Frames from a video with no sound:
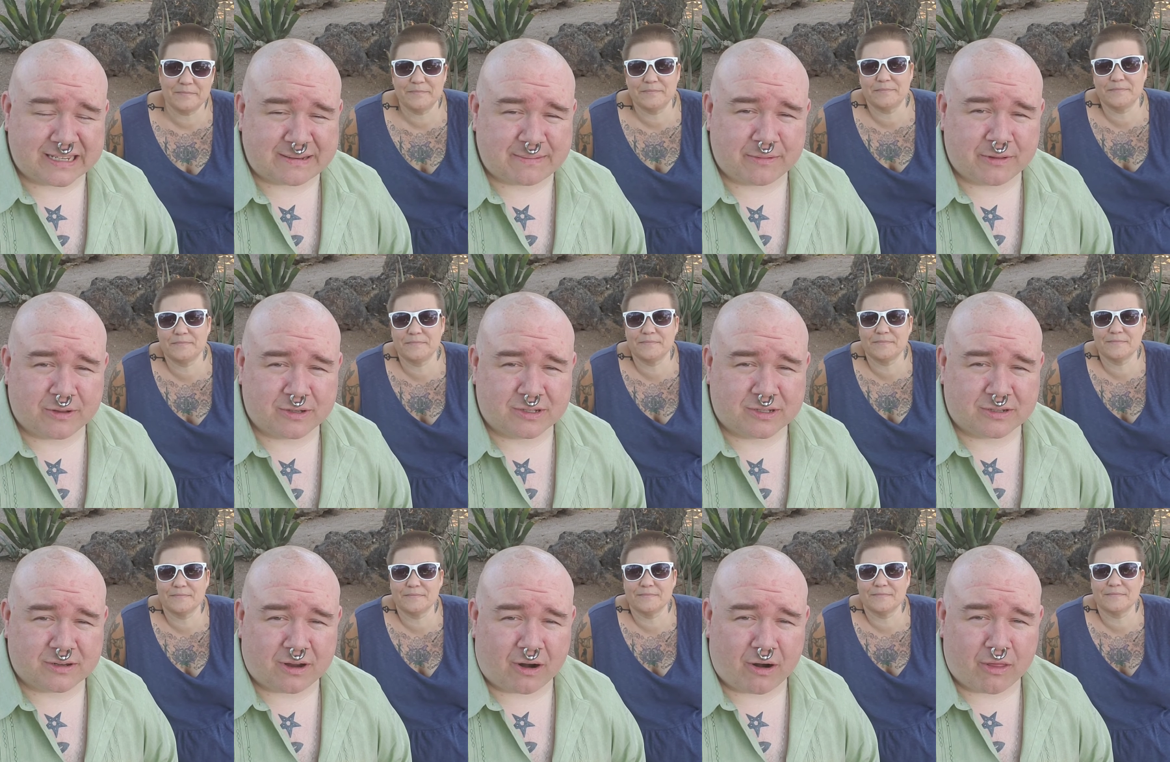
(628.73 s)
Speaker 1: some of
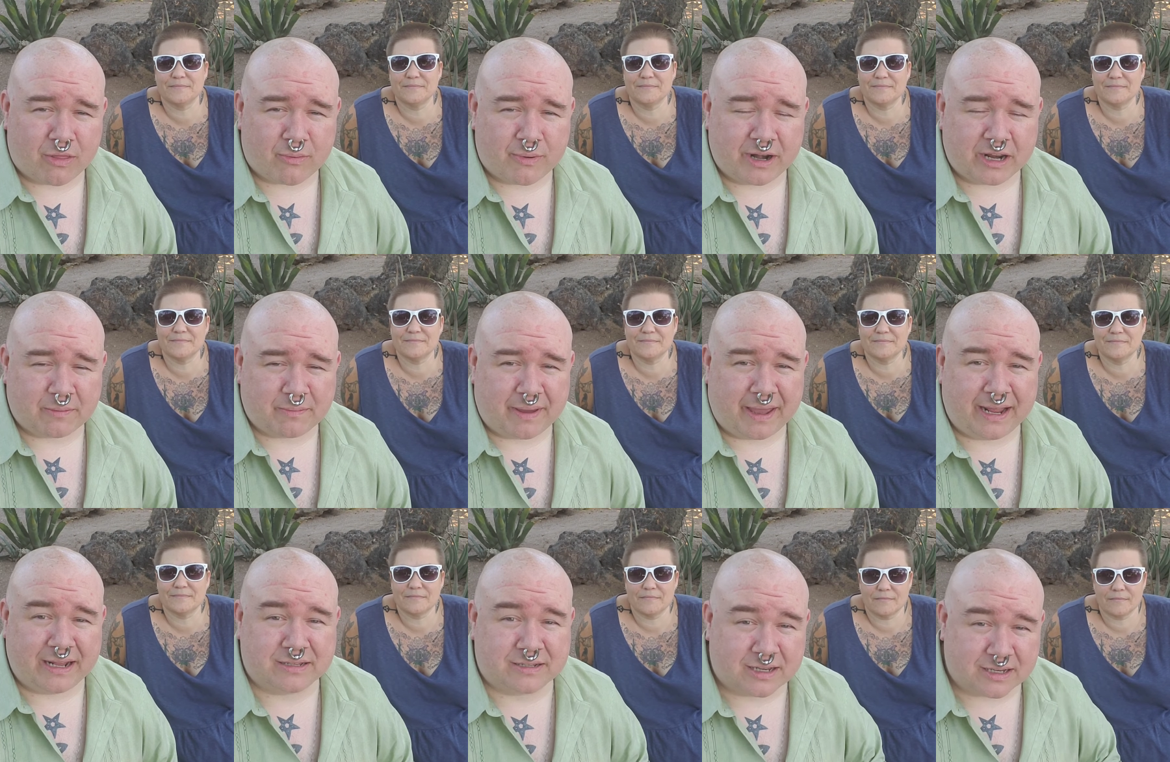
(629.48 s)
those arthritic
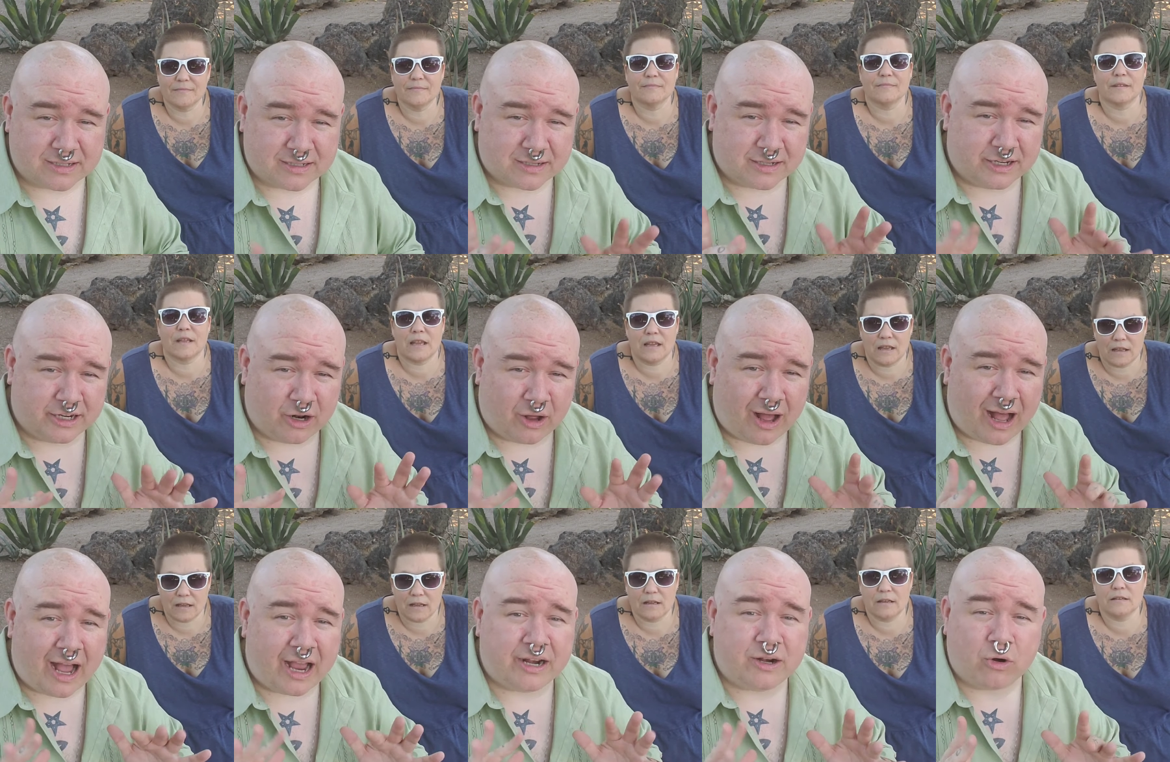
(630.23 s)
pains because, you
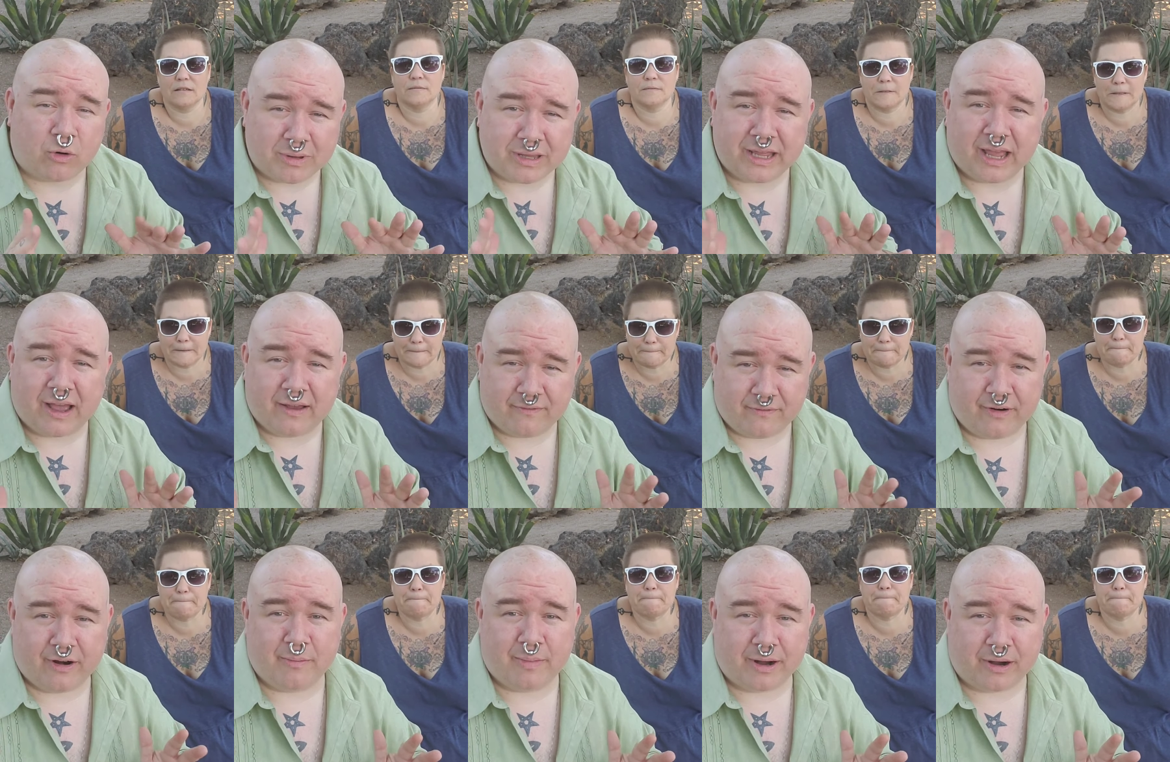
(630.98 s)
know, I normally
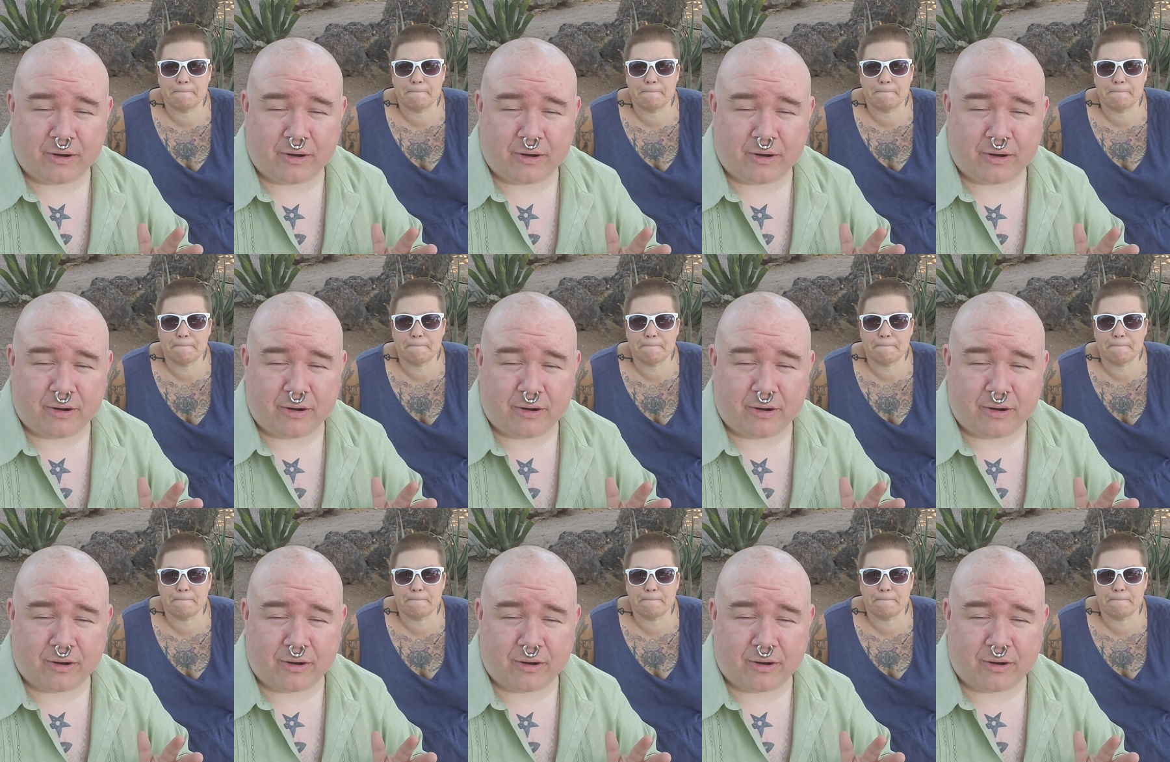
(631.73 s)
have very bad